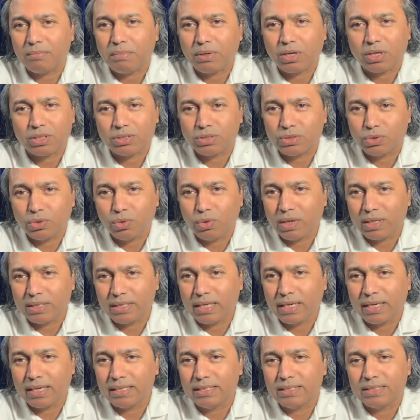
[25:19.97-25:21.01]
because no
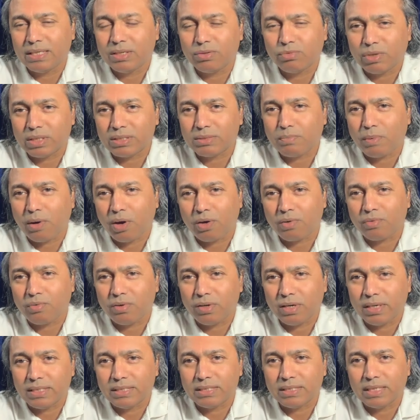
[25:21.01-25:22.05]
other reason was
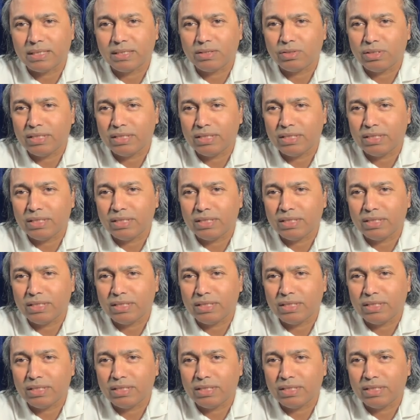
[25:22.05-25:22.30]
powerful reason,